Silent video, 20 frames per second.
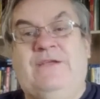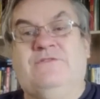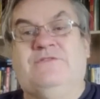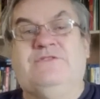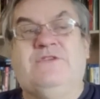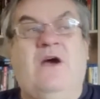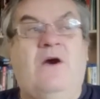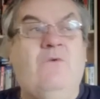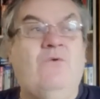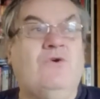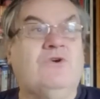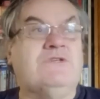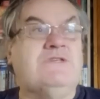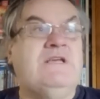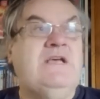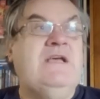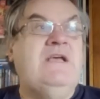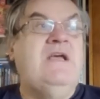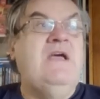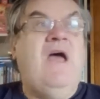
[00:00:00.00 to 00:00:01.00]
of Star Wars,
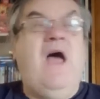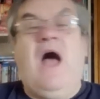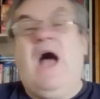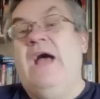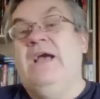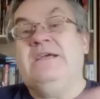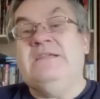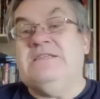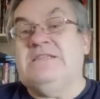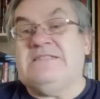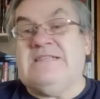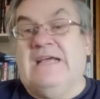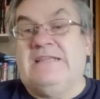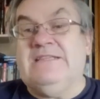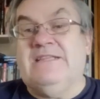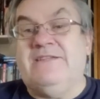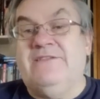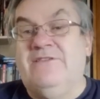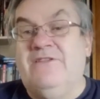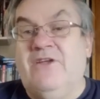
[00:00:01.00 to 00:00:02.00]
I understand
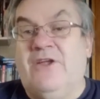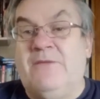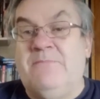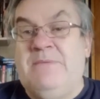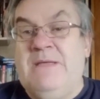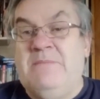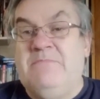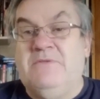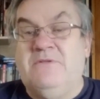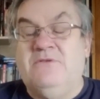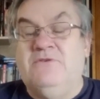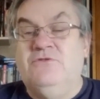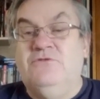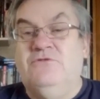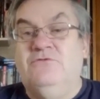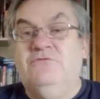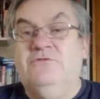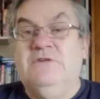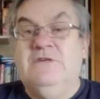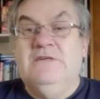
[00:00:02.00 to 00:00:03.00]
that there are a lot of people
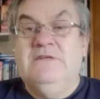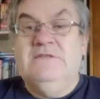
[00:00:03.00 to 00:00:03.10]
who